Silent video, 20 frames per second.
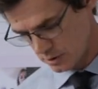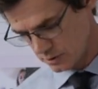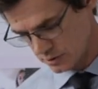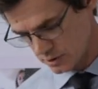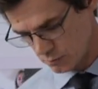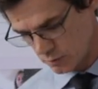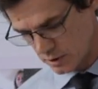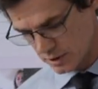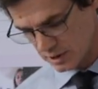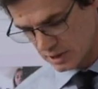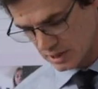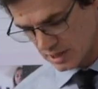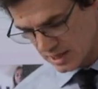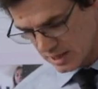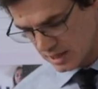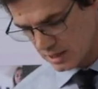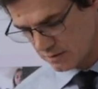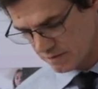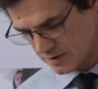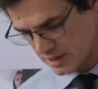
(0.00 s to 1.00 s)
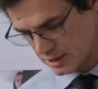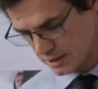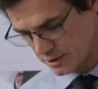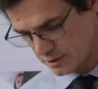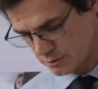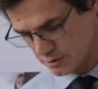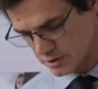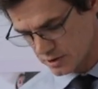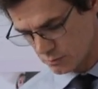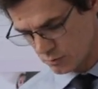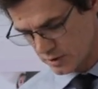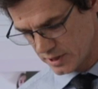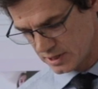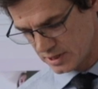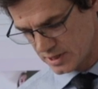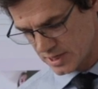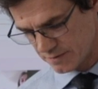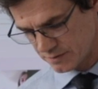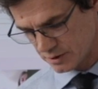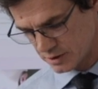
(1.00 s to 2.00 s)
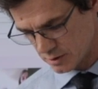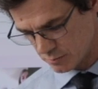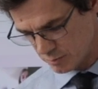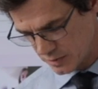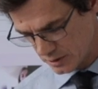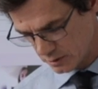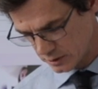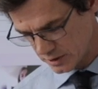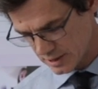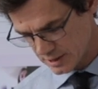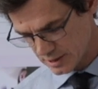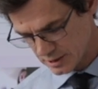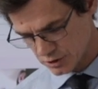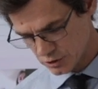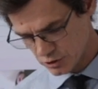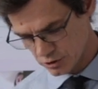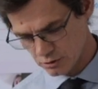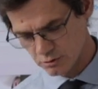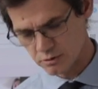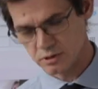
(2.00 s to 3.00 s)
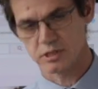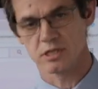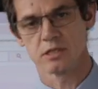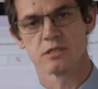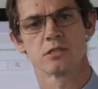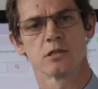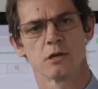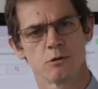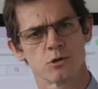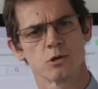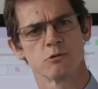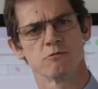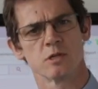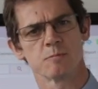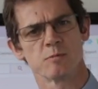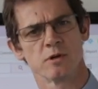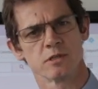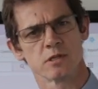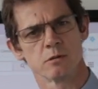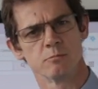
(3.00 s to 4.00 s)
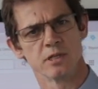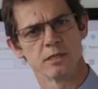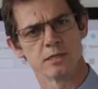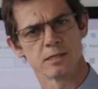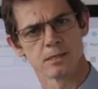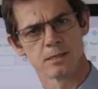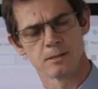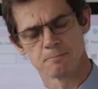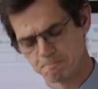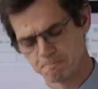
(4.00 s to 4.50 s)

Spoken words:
that one of the key values that we endeavour to build in our students is social responsibility.